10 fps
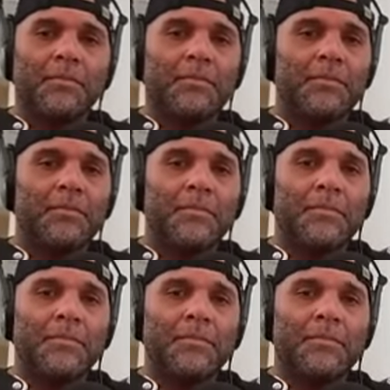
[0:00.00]

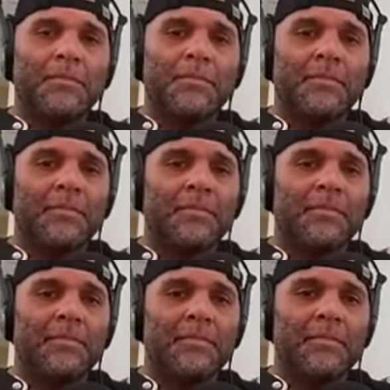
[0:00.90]

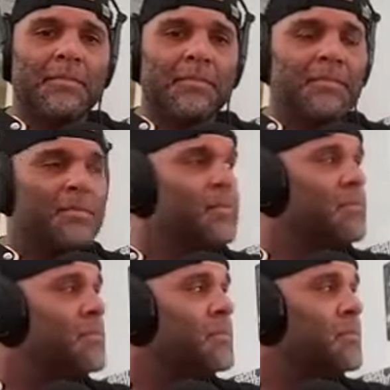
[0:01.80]

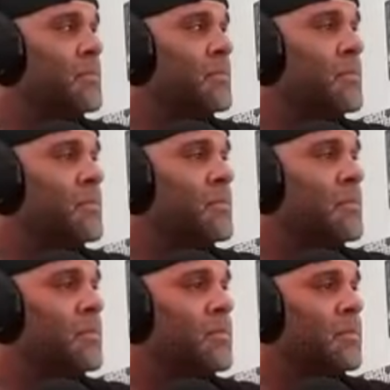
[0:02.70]

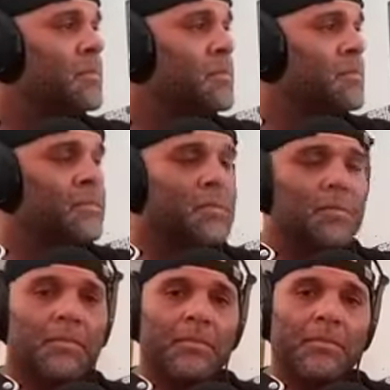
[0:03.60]

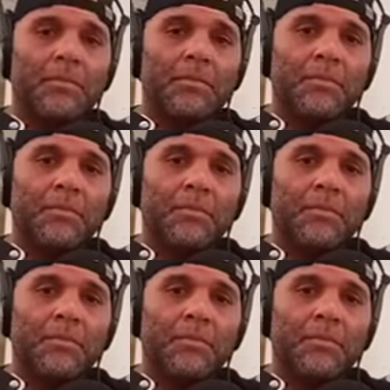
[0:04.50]
This person isn't speaking.